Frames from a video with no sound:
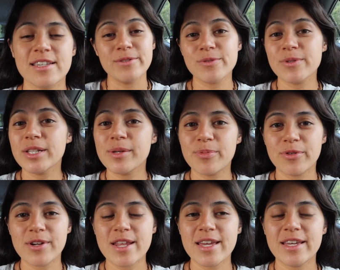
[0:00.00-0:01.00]
It was really
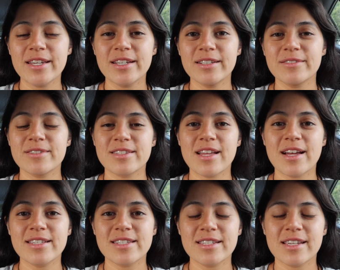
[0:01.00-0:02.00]
pretty. It was
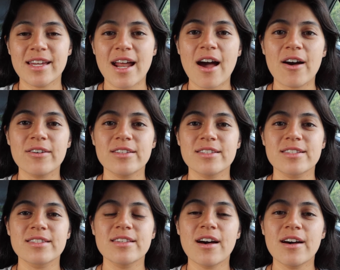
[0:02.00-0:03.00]
nice to get out in the
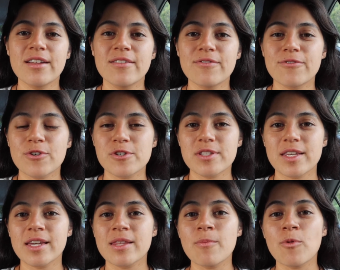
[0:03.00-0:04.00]
sun first
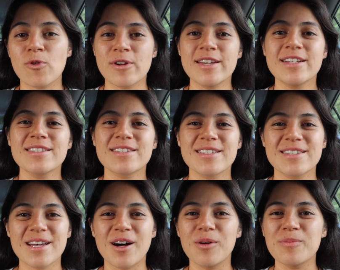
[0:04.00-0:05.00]
thing in the morning
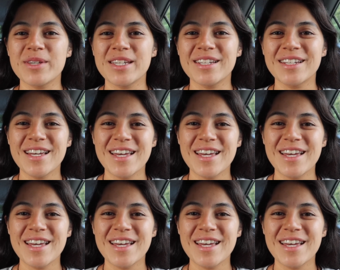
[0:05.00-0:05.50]
since I'll be